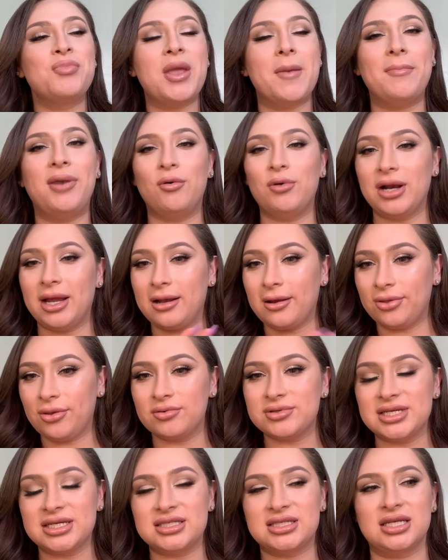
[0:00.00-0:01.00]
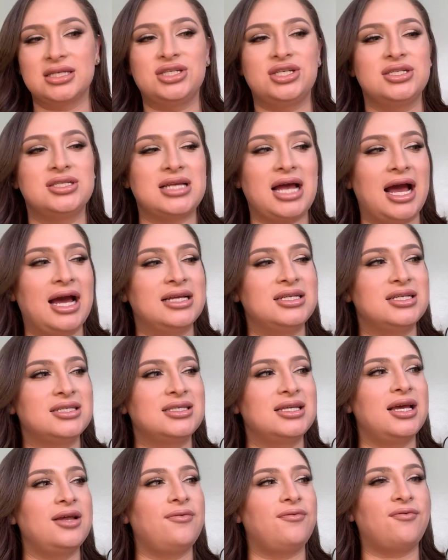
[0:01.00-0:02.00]
But when I got those extensions, I just
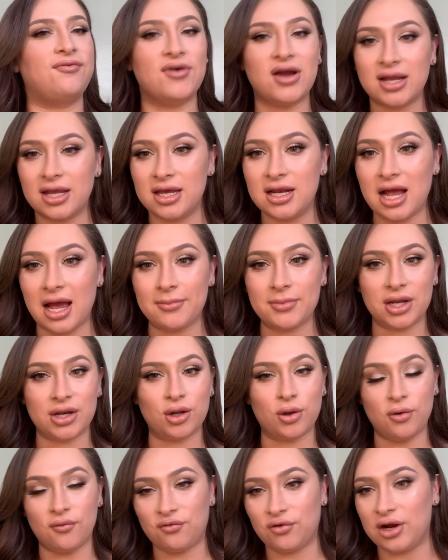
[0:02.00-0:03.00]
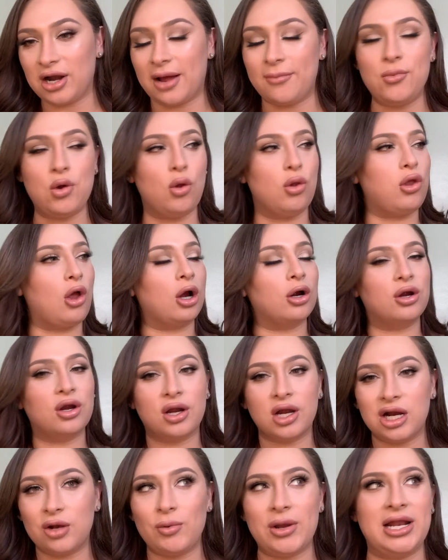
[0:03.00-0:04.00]
said, fuck it. I'm going to go for it. I'm no longer
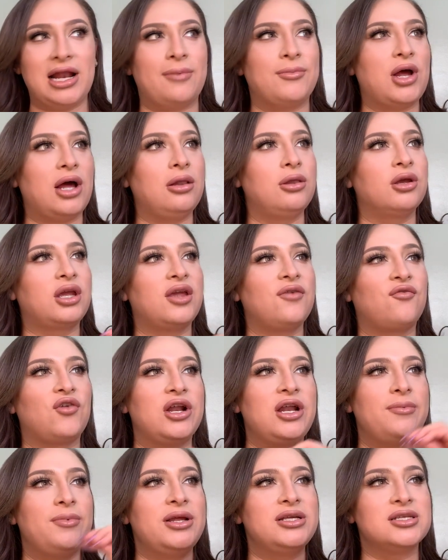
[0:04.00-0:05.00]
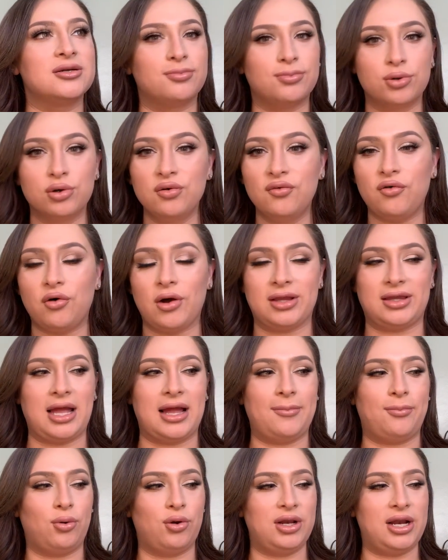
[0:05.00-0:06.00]
going to wait. I'm not looking for anybody's approval at
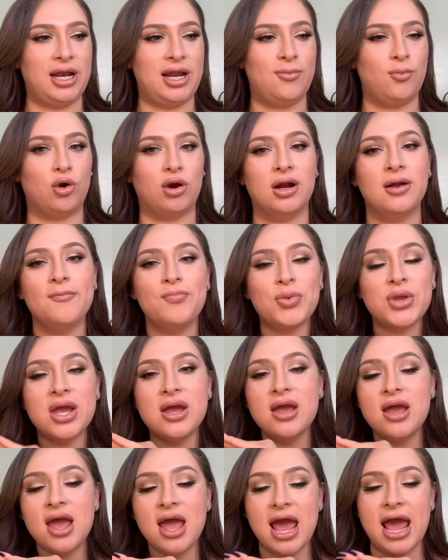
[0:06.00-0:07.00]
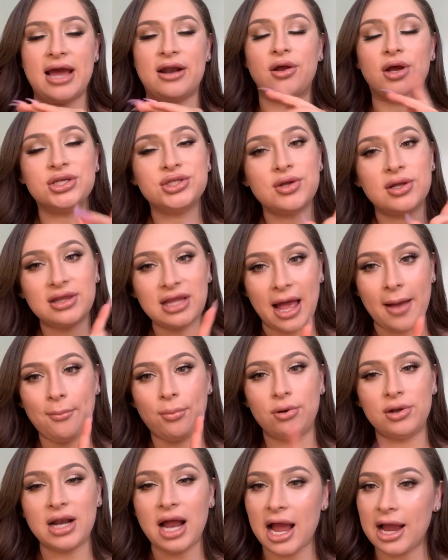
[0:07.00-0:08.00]
that point anymore. And also at that
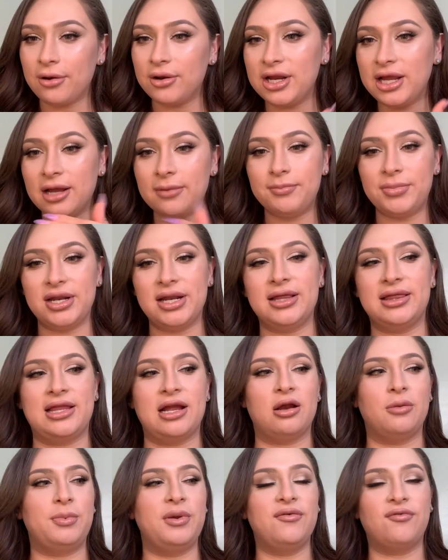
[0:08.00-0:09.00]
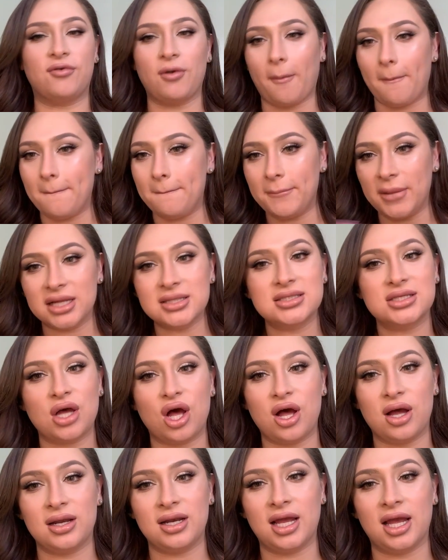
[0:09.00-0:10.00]
point, I already had been in therapy for months
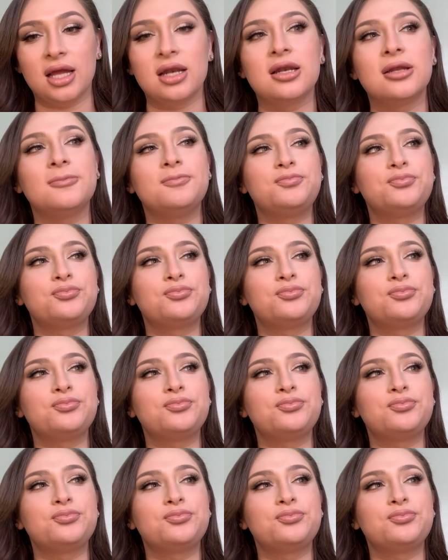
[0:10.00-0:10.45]
on end.